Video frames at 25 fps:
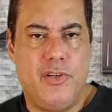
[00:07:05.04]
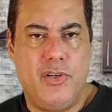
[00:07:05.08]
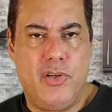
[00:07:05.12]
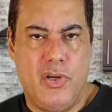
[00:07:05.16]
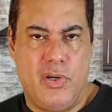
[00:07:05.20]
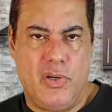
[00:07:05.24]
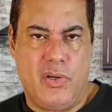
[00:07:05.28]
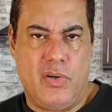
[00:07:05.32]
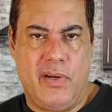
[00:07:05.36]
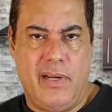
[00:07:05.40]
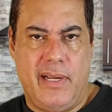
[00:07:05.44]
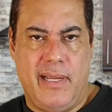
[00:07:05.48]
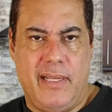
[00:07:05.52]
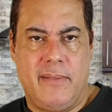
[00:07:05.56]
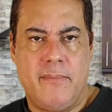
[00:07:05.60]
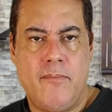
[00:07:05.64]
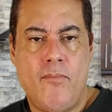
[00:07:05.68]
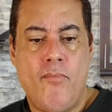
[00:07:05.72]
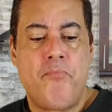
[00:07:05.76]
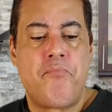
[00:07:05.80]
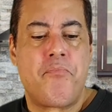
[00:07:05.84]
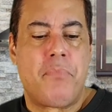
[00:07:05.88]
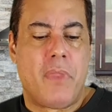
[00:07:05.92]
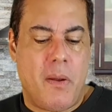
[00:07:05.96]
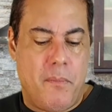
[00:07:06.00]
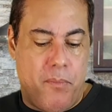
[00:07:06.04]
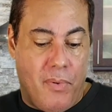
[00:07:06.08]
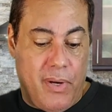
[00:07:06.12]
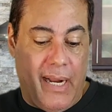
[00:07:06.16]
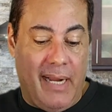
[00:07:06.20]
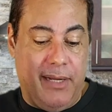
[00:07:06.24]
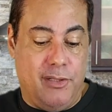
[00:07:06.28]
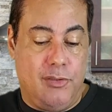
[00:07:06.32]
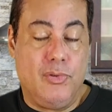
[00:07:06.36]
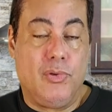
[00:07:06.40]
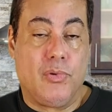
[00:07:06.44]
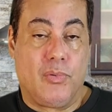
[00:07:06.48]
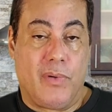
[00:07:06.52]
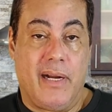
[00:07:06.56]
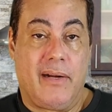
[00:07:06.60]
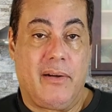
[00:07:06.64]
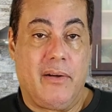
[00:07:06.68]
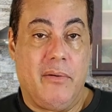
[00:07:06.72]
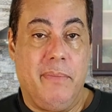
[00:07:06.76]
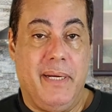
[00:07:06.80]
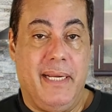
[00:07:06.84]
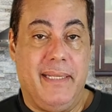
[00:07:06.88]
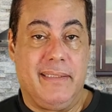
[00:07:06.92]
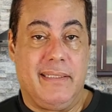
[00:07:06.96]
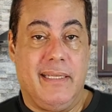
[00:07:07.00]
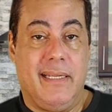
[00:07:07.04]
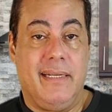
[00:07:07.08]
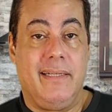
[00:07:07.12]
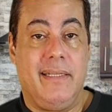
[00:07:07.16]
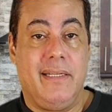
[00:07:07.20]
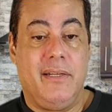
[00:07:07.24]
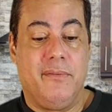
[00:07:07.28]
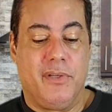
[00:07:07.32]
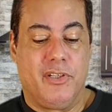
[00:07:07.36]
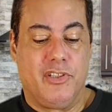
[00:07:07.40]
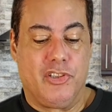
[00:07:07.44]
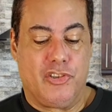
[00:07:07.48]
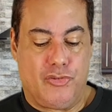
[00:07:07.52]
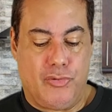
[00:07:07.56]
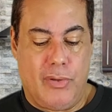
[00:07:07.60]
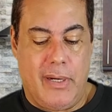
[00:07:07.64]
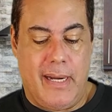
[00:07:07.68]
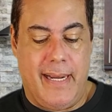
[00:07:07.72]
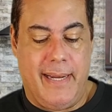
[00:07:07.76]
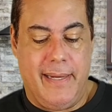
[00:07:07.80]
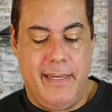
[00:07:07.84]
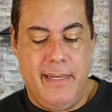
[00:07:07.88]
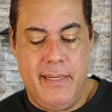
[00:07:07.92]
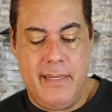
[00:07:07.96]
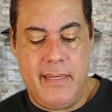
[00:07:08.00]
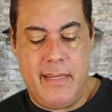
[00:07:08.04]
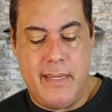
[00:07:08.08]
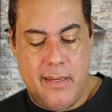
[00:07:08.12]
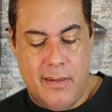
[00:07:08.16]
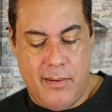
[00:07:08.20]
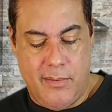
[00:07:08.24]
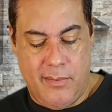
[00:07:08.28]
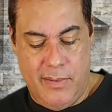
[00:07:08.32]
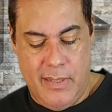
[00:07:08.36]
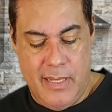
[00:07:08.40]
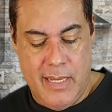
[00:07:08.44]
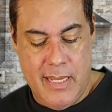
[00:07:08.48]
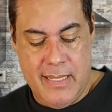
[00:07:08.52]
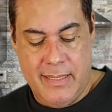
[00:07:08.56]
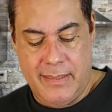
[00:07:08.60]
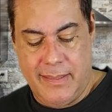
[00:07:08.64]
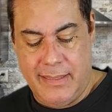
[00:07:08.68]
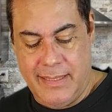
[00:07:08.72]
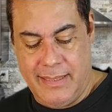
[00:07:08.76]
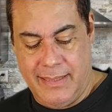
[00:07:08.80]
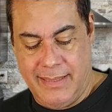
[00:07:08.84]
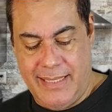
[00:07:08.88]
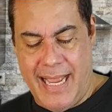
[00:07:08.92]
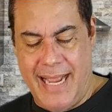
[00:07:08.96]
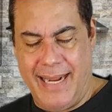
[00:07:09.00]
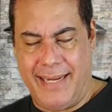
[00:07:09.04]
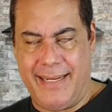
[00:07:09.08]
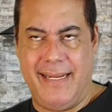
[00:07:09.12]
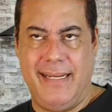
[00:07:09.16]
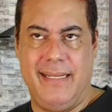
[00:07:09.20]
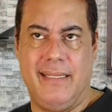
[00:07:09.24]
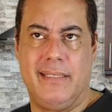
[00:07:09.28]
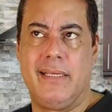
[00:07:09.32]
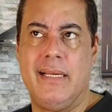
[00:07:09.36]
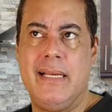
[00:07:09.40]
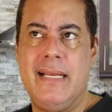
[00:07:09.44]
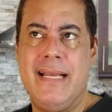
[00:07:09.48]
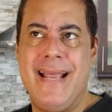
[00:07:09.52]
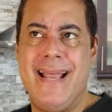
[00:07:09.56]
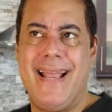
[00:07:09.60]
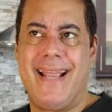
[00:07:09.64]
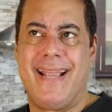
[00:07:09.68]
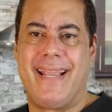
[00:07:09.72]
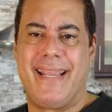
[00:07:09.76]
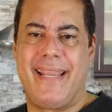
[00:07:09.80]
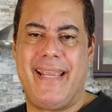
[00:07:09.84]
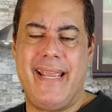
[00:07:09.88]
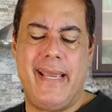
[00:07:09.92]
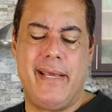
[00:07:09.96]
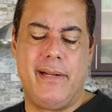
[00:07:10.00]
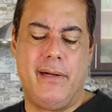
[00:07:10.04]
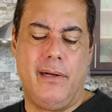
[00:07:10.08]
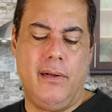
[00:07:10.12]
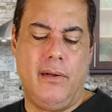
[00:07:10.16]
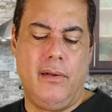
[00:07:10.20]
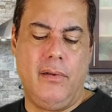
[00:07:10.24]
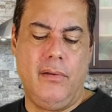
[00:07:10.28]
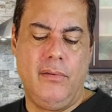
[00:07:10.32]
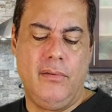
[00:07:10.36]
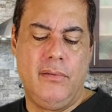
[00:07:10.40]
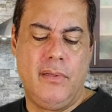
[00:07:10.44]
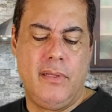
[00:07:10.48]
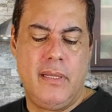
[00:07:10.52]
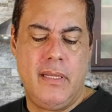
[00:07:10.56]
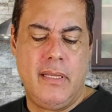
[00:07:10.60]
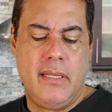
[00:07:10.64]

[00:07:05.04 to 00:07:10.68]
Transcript: you're gonna get. But I do recommend that you better try. The taki, Kettlez